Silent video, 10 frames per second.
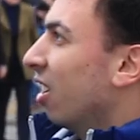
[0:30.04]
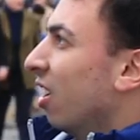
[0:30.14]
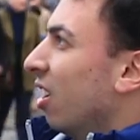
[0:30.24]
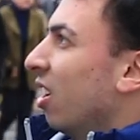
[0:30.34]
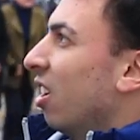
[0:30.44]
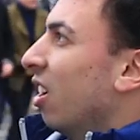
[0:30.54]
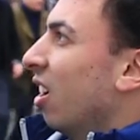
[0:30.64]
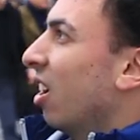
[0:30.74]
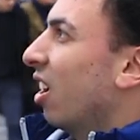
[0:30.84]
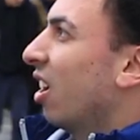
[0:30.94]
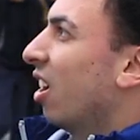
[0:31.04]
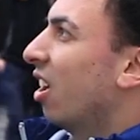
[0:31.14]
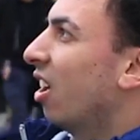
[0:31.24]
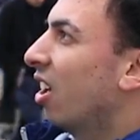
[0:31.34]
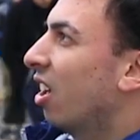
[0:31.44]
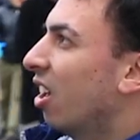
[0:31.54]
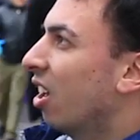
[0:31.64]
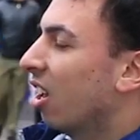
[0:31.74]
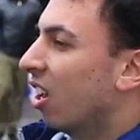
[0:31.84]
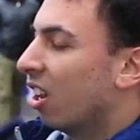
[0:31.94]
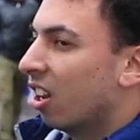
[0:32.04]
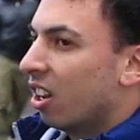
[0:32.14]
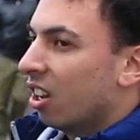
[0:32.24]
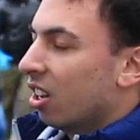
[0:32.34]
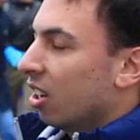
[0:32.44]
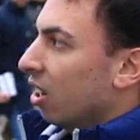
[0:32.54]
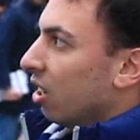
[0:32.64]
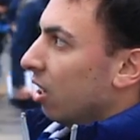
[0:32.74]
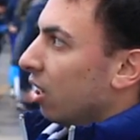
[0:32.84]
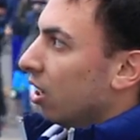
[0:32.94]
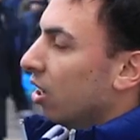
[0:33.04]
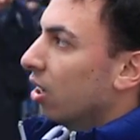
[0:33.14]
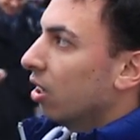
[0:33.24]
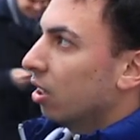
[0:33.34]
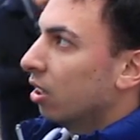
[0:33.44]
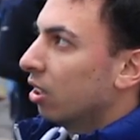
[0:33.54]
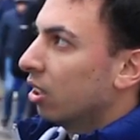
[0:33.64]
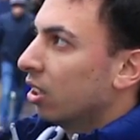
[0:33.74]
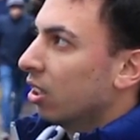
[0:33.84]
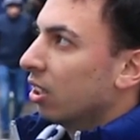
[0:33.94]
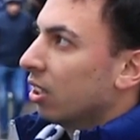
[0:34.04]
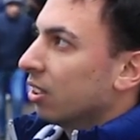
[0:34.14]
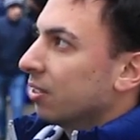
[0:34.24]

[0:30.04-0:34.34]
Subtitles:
[no speech]